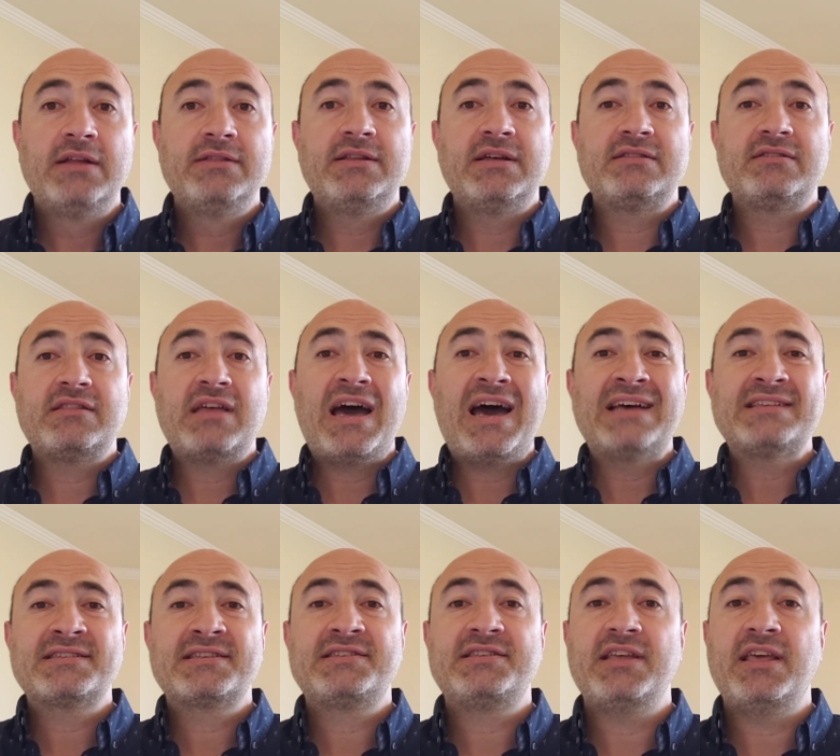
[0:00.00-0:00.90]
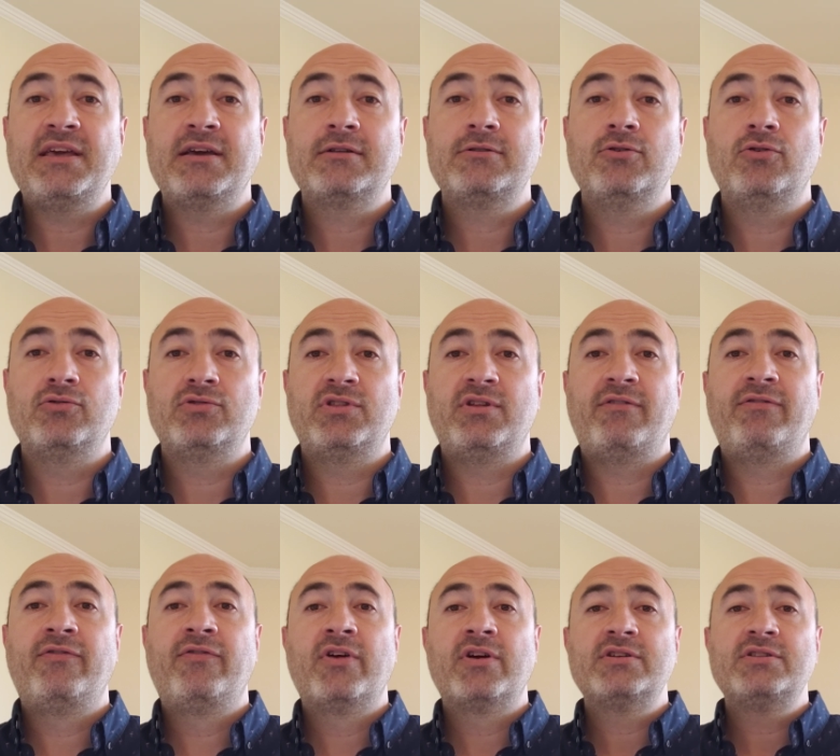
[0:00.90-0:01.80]
The tasks include the
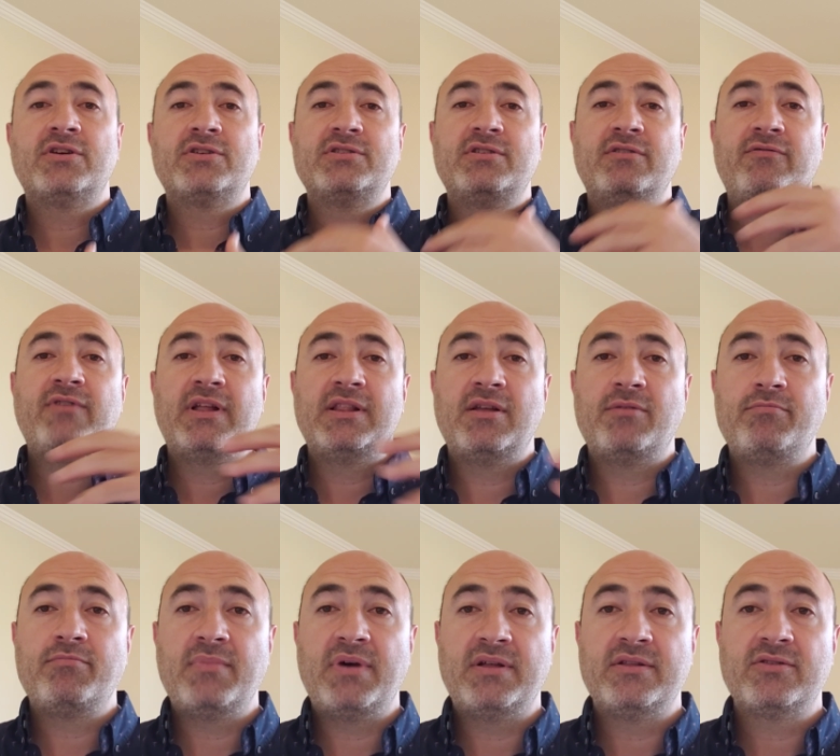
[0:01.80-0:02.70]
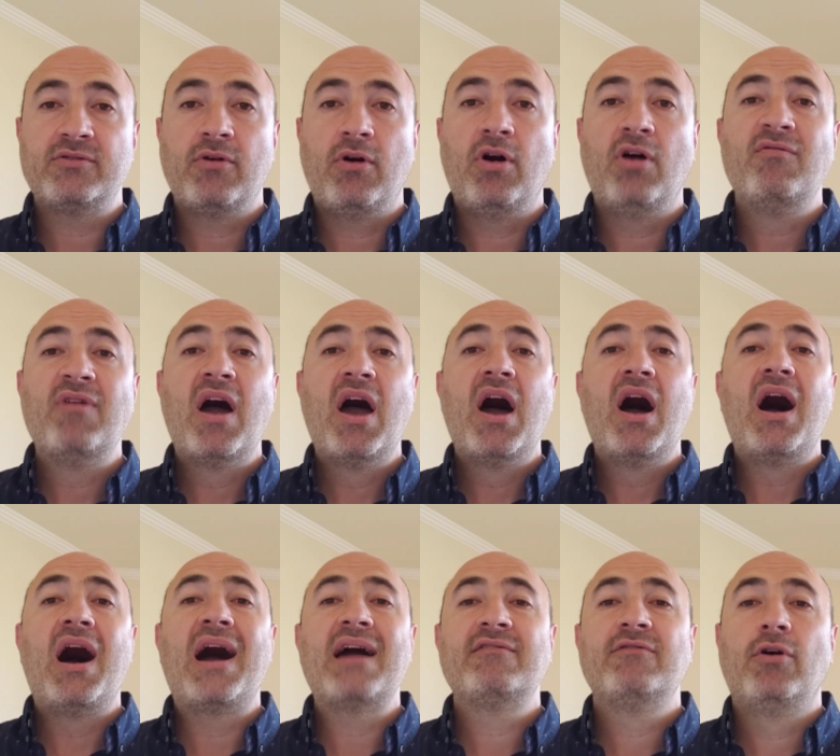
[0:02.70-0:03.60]
further development of
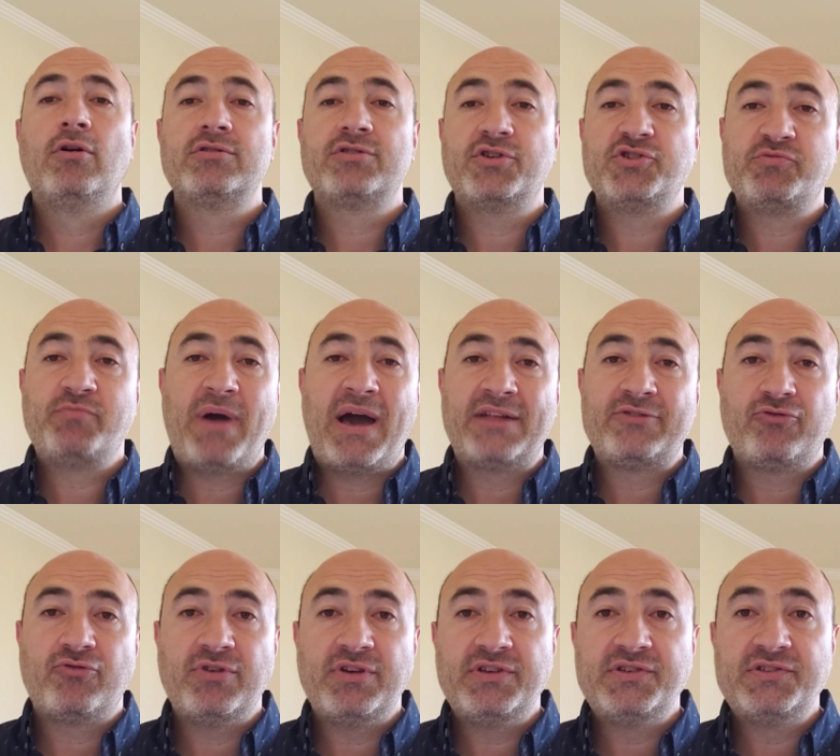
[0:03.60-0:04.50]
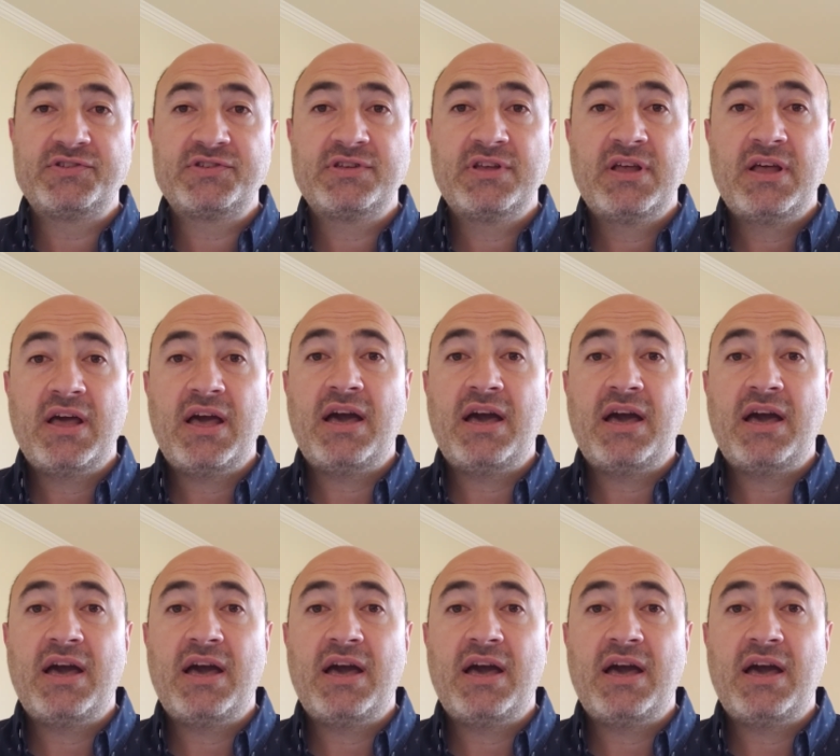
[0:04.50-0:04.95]
high voltage batteries